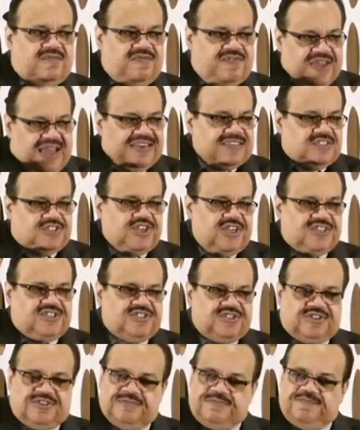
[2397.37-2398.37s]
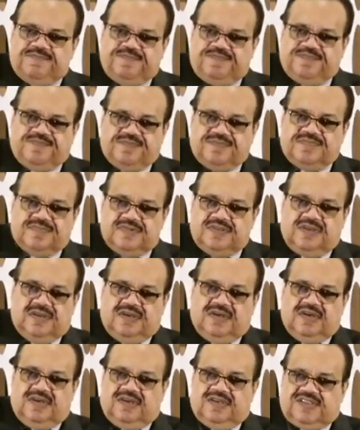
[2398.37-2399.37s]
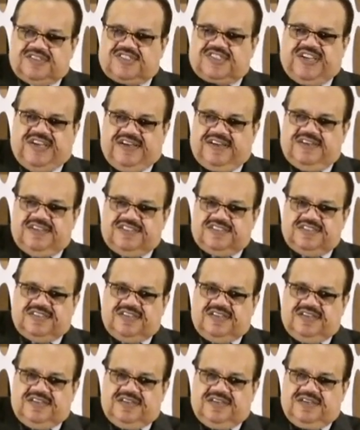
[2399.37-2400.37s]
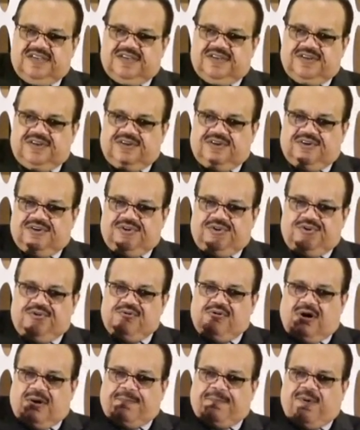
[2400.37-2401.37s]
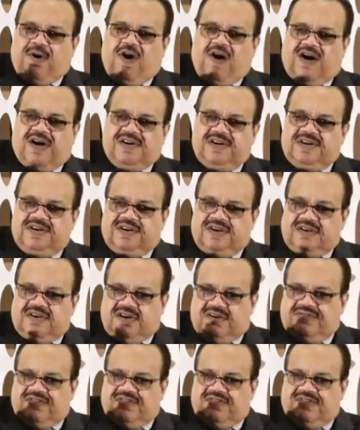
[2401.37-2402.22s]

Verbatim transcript: That gesture says, You are pardoned of